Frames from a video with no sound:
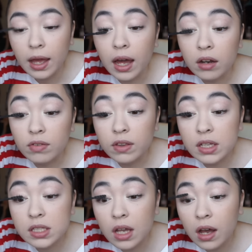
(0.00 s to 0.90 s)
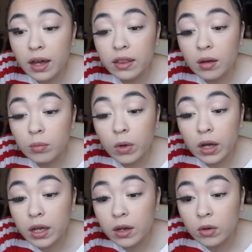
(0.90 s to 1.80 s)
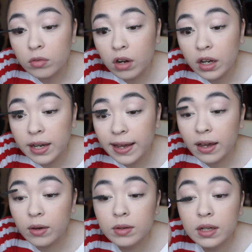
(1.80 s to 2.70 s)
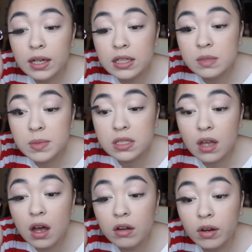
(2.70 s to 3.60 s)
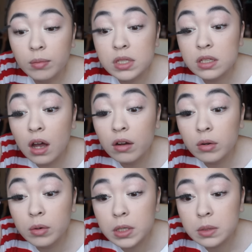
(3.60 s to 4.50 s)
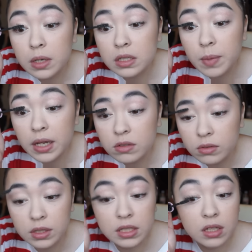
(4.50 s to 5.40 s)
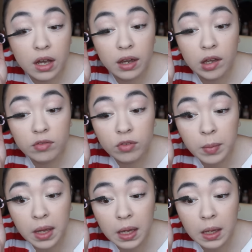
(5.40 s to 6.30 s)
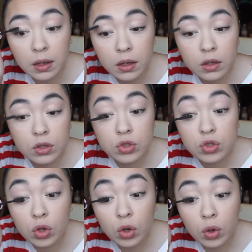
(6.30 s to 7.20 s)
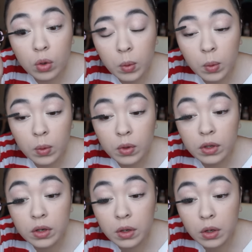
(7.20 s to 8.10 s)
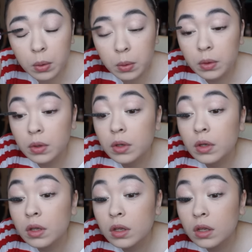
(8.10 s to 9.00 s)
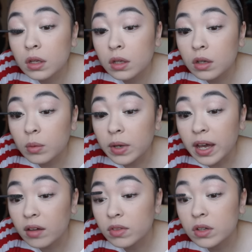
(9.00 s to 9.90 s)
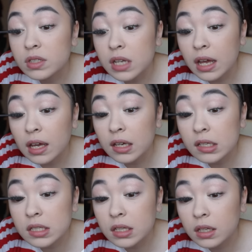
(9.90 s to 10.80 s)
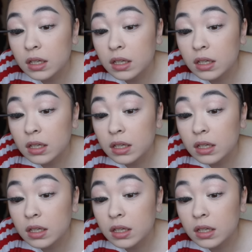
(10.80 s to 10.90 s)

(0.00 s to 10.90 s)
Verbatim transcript: and for this eye that I'm working on right now it's mascara. Mascara always works better in this eye for me so you know we have those days.